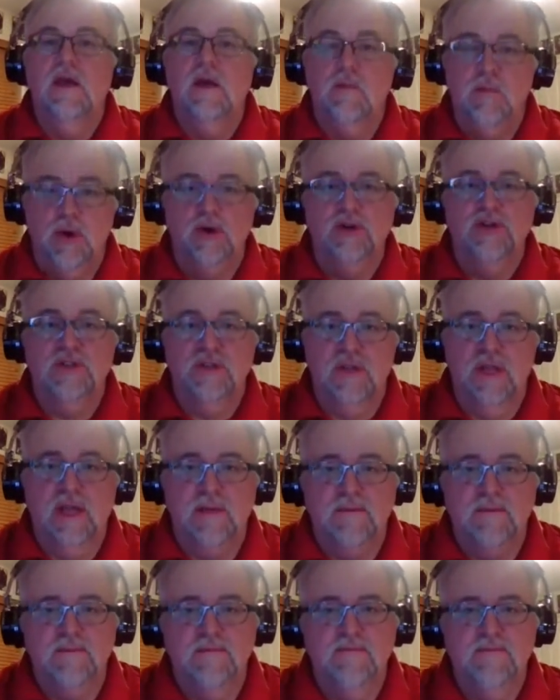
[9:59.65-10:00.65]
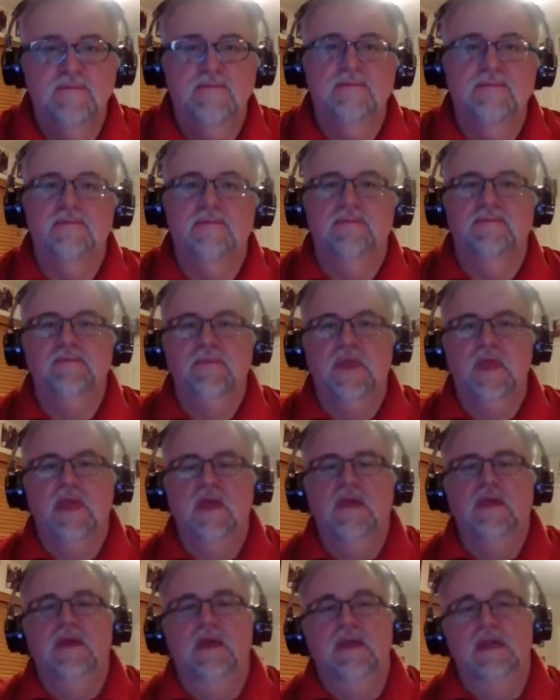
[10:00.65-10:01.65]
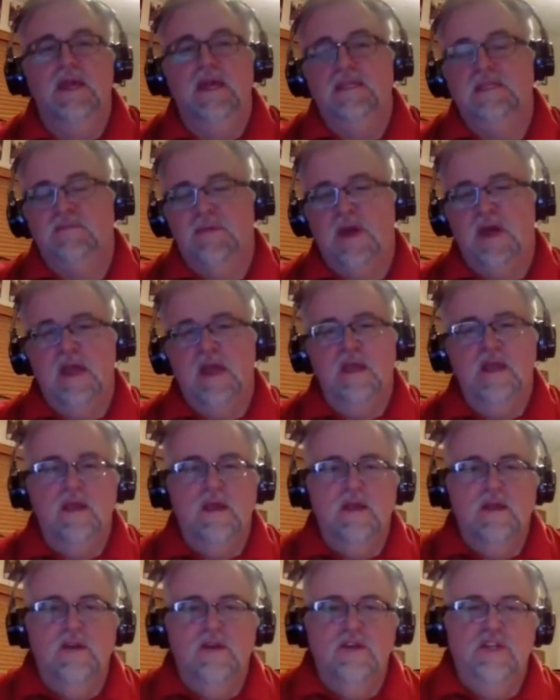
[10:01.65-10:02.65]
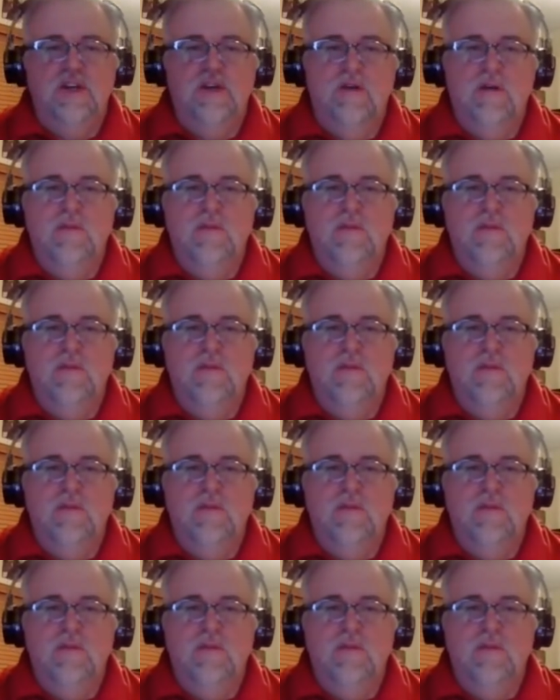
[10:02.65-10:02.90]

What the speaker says: personally, and that's my general